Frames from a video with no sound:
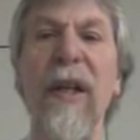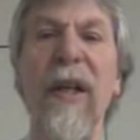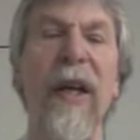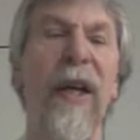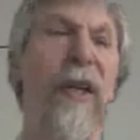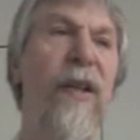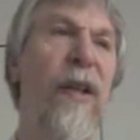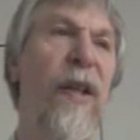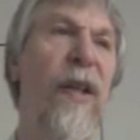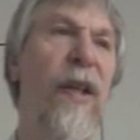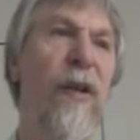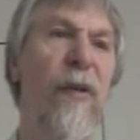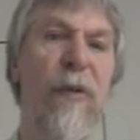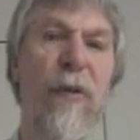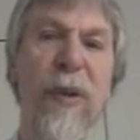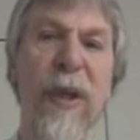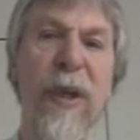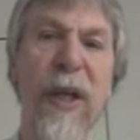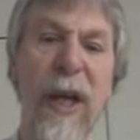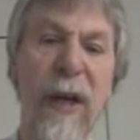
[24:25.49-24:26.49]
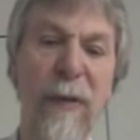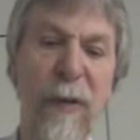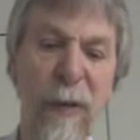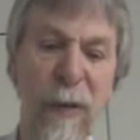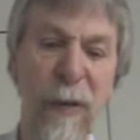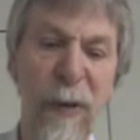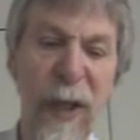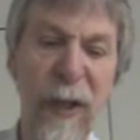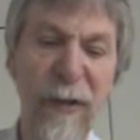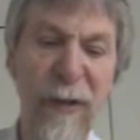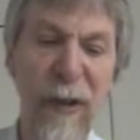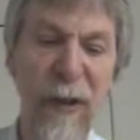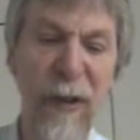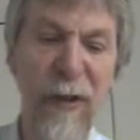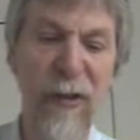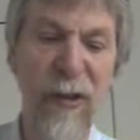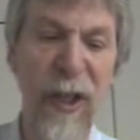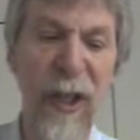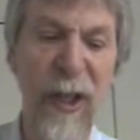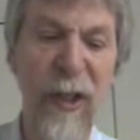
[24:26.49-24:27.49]
and if we have a drastic
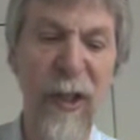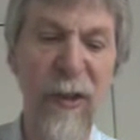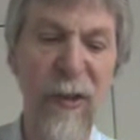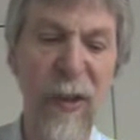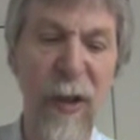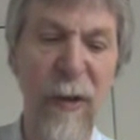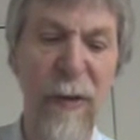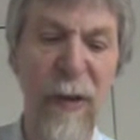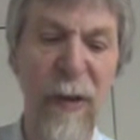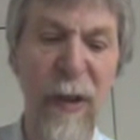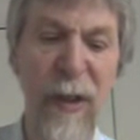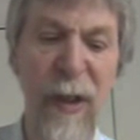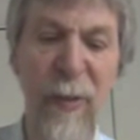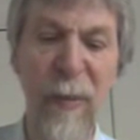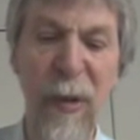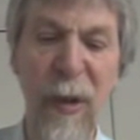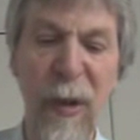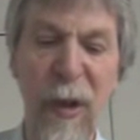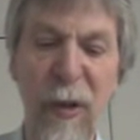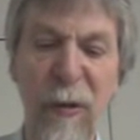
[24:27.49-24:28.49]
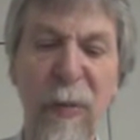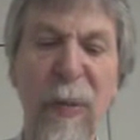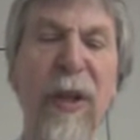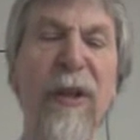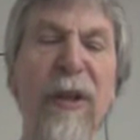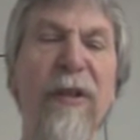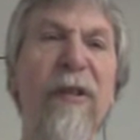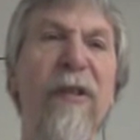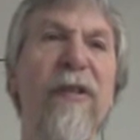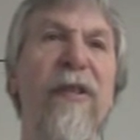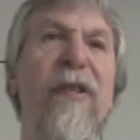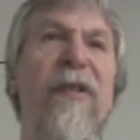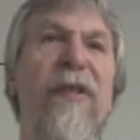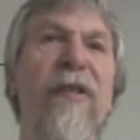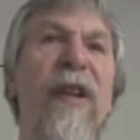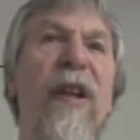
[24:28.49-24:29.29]
change of the number of processes,